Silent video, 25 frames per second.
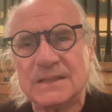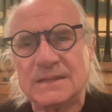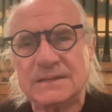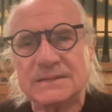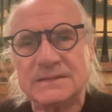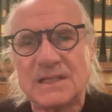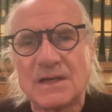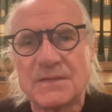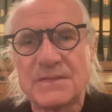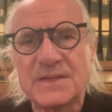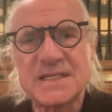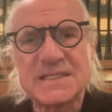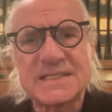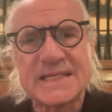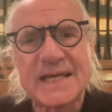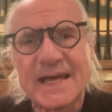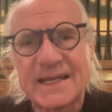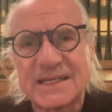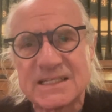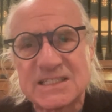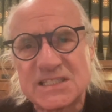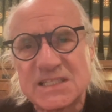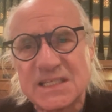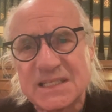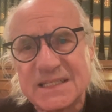Now, this had a
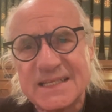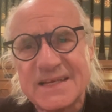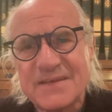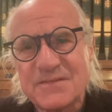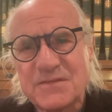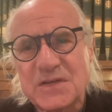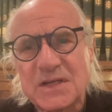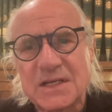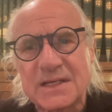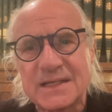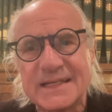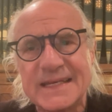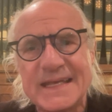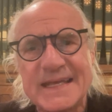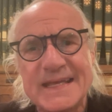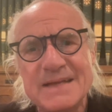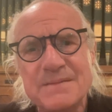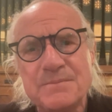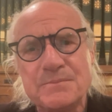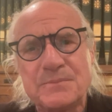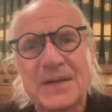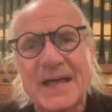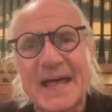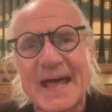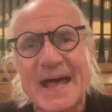significant
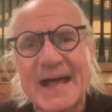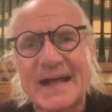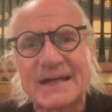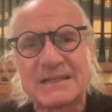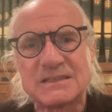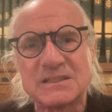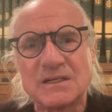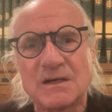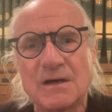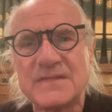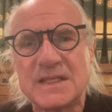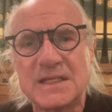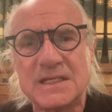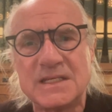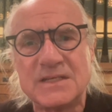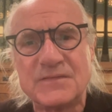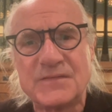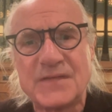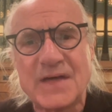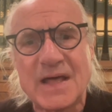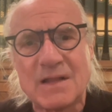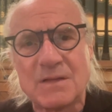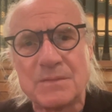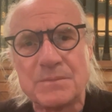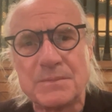impact on the
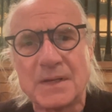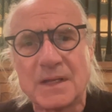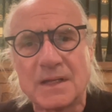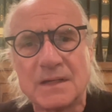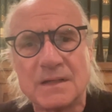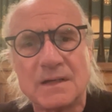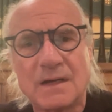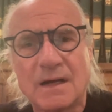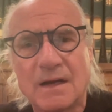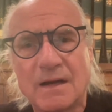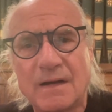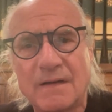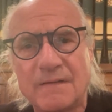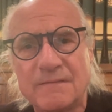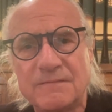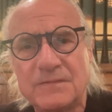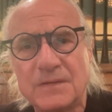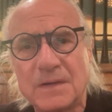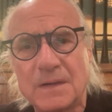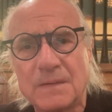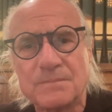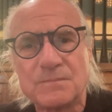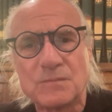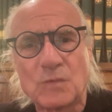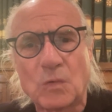development of
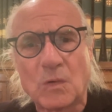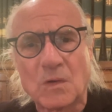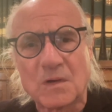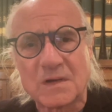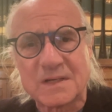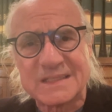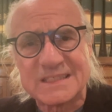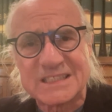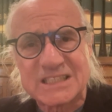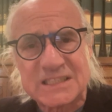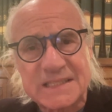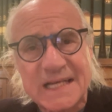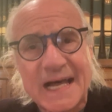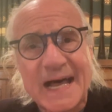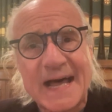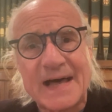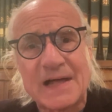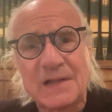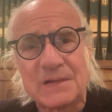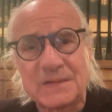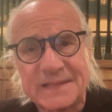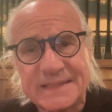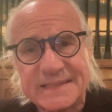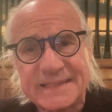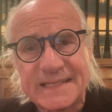organ
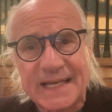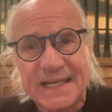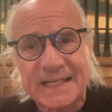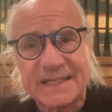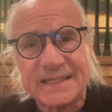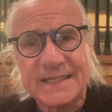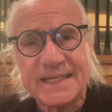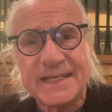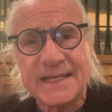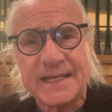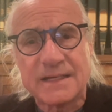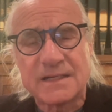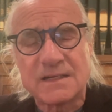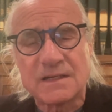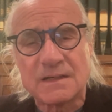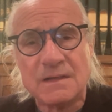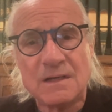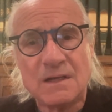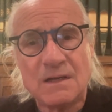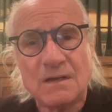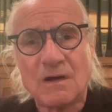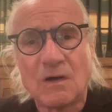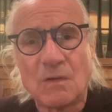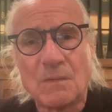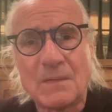style and technique
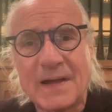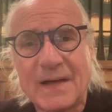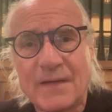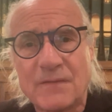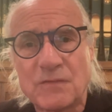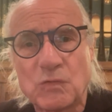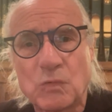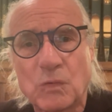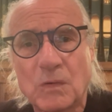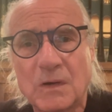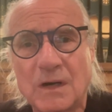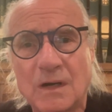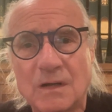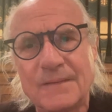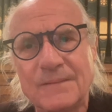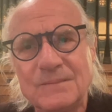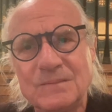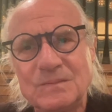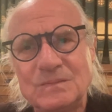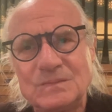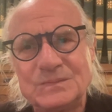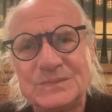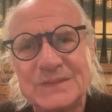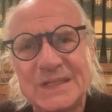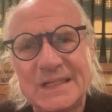around the world.
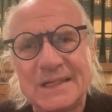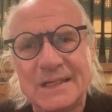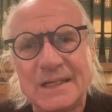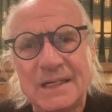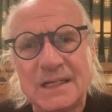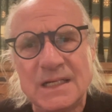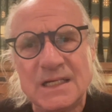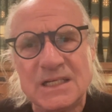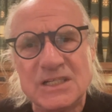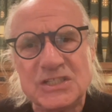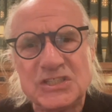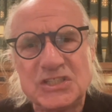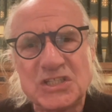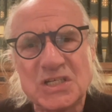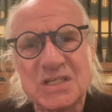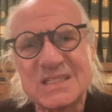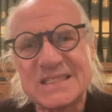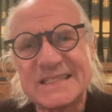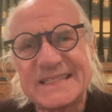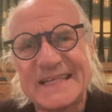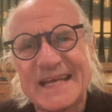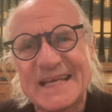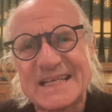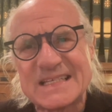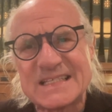Just
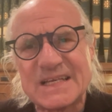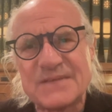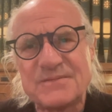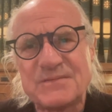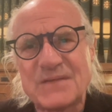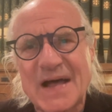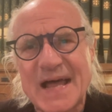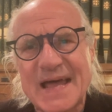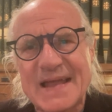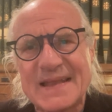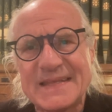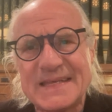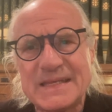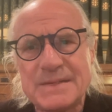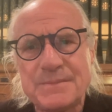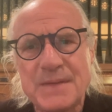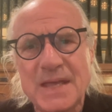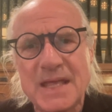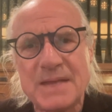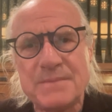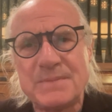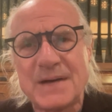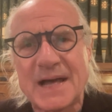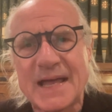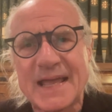as a violin
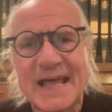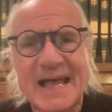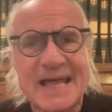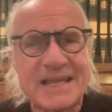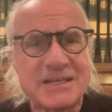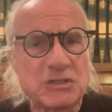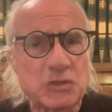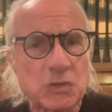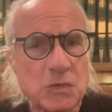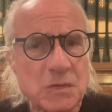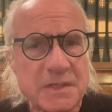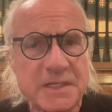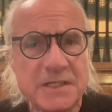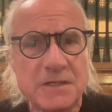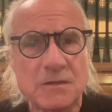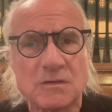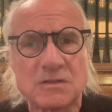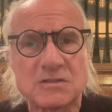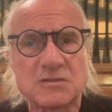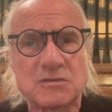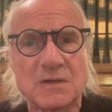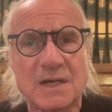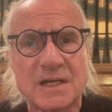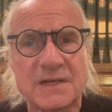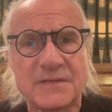made by Antonio
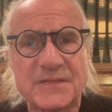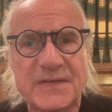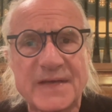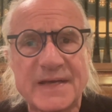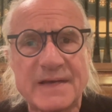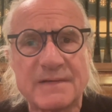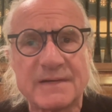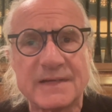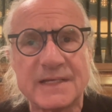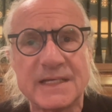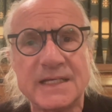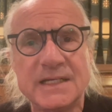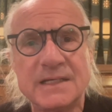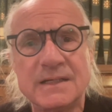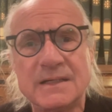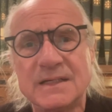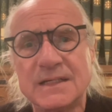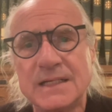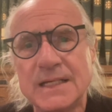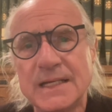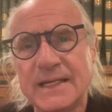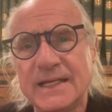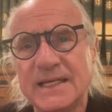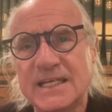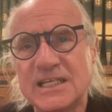Stradivari
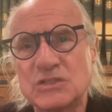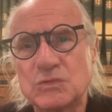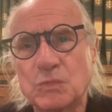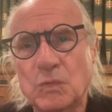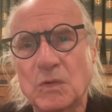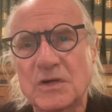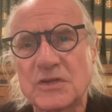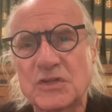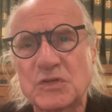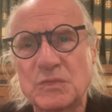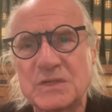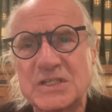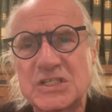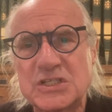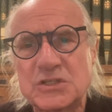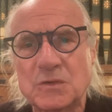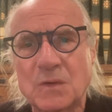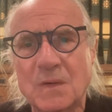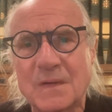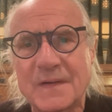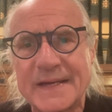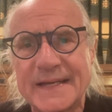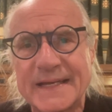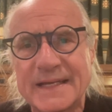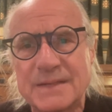is worth
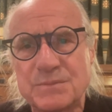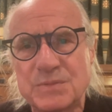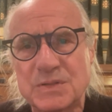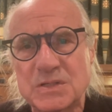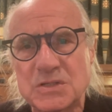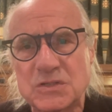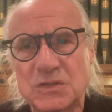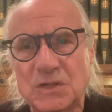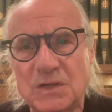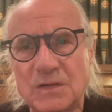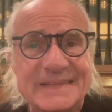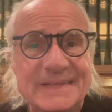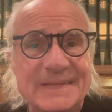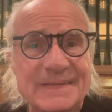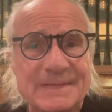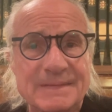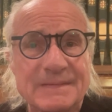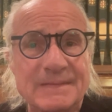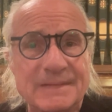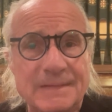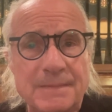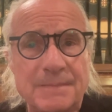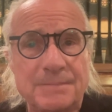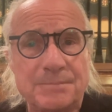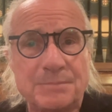restoring and preserving
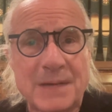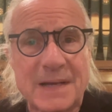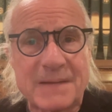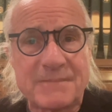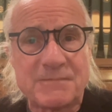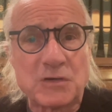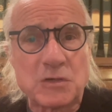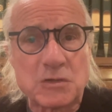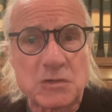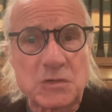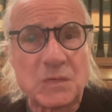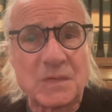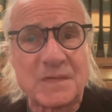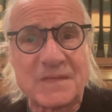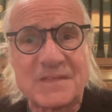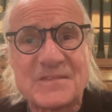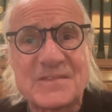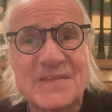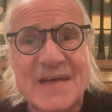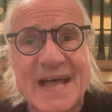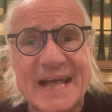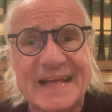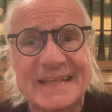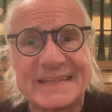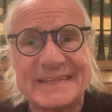by virtue of the
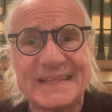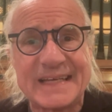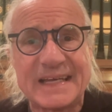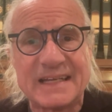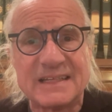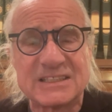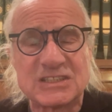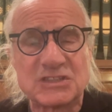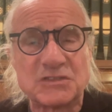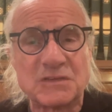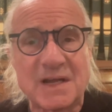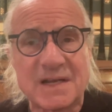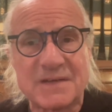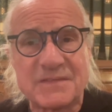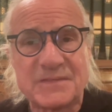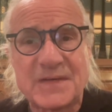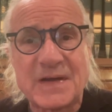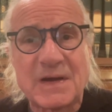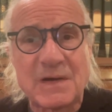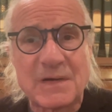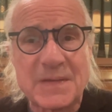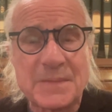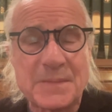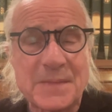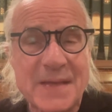fact that
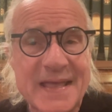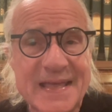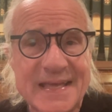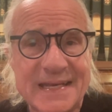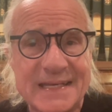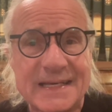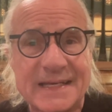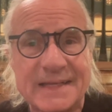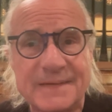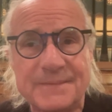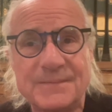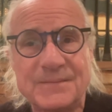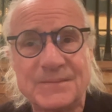Stradivari made it,